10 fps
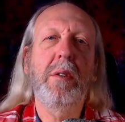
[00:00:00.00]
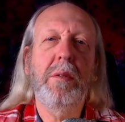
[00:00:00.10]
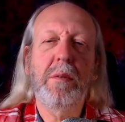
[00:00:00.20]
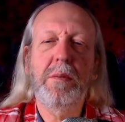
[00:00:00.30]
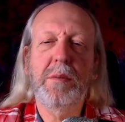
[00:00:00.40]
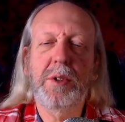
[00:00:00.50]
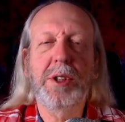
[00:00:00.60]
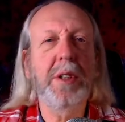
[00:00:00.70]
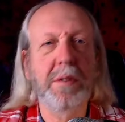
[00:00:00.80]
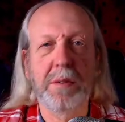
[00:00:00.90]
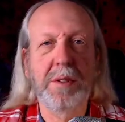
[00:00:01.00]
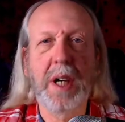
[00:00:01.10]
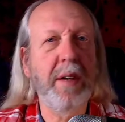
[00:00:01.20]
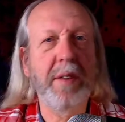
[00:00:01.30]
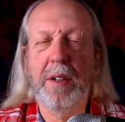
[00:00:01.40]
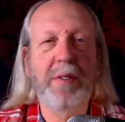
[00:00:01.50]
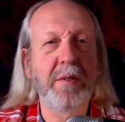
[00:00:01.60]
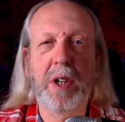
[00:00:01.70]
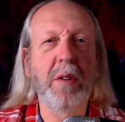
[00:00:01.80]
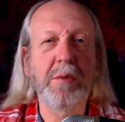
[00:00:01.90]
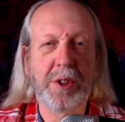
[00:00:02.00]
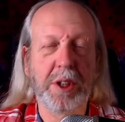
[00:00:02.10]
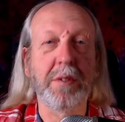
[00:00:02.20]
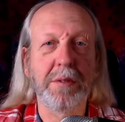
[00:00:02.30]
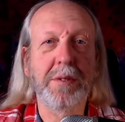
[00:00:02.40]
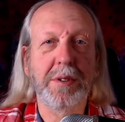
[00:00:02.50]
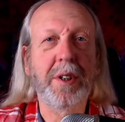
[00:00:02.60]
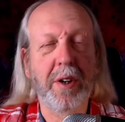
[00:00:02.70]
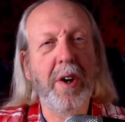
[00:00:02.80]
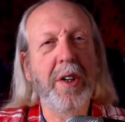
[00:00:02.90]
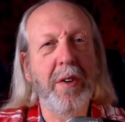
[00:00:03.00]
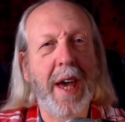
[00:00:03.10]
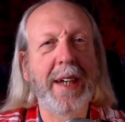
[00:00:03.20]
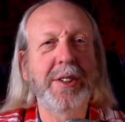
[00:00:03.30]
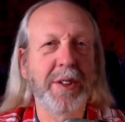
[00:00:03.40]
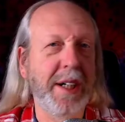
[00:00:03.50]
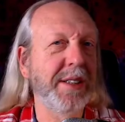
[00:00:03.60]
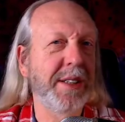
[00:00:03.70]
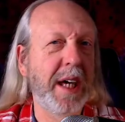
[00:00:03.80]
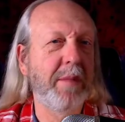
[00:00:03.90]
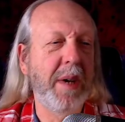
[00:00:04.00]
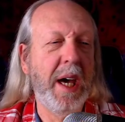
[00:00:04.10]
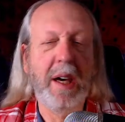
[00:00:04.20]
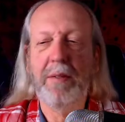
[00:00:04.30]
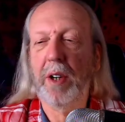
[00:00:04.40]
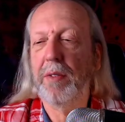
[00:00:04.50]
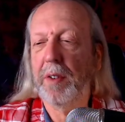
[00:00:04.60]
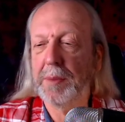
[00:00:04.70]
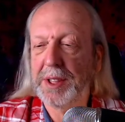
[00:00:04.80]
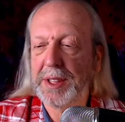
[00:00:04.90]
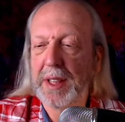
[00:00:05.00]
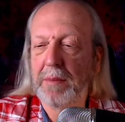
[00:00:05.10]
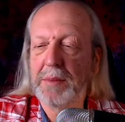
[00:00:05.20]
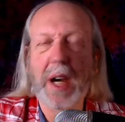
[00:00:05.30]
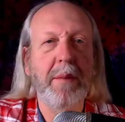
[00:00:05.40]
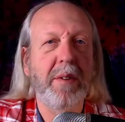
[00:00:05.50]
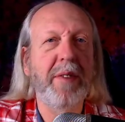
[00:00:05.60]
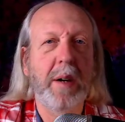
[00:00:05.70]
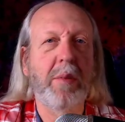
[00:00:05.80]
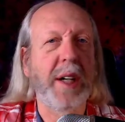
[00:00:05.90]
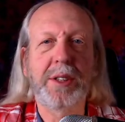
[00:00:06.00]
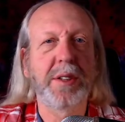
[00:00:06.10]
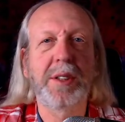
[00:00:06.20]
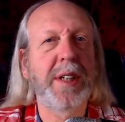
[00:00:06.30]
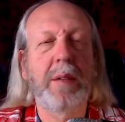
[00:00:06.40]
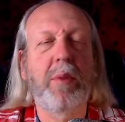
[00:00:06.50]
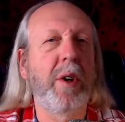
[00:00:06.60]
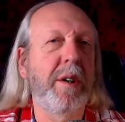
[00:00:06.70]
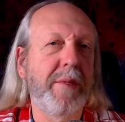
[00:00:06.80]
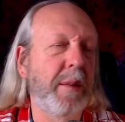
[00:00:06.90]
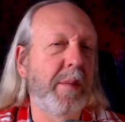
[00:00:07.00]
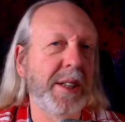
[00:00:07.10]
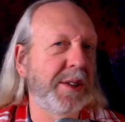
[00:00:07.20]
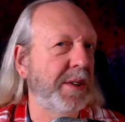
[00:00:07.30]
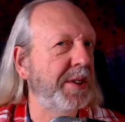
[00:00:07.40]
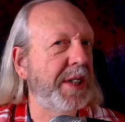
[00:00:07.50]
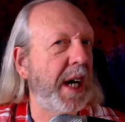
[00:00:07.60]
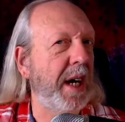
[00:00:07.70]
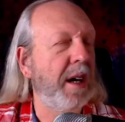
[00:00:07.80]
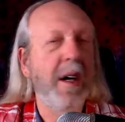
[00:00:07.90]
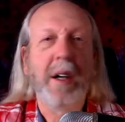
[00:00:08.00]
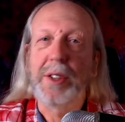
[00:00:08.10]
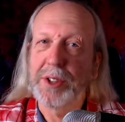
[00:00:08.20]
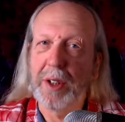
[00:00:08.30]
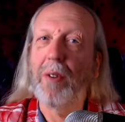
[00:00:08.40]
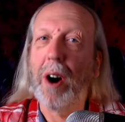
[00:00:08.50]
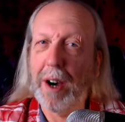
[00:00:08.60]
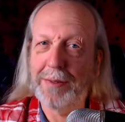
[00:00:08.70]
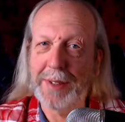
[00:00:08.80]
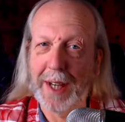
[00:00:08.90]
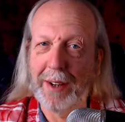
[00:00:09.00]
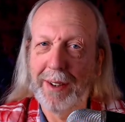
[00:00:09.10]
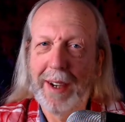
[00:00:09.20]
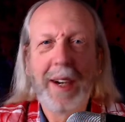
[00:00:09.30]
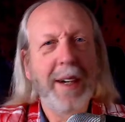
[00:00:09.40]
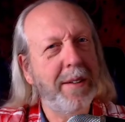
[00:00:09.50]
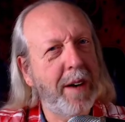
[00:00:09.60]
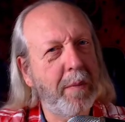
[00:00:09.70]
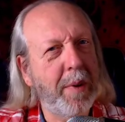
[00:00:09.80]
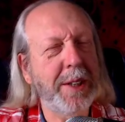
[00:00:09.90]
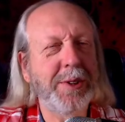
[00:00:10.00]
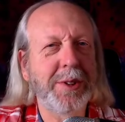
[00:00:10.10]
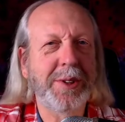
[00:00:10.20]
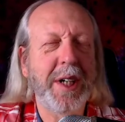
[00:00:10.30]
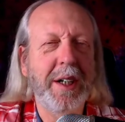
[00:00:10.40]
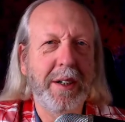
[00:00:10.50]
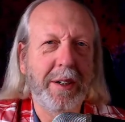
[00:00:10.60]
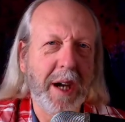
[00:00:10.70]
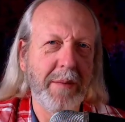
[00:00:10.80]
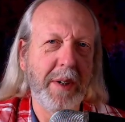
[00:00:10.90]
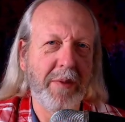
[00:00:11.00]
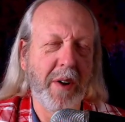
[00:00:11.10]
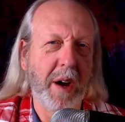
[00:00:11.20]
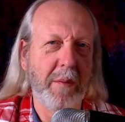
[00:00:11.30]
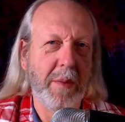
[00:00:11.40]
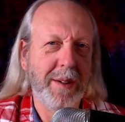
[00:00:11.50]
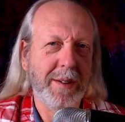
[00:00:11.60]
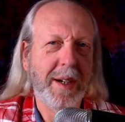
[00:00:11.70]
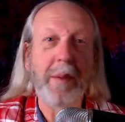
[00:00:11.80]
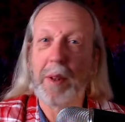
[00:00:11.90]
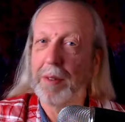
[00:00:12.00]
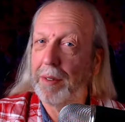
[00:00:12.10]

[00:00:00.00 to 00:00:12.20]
you choose, even if you don't choose, you're going to enter into that behavior from some type of vibrational set point or vibrational state. So often, the vibrational state you're coming from,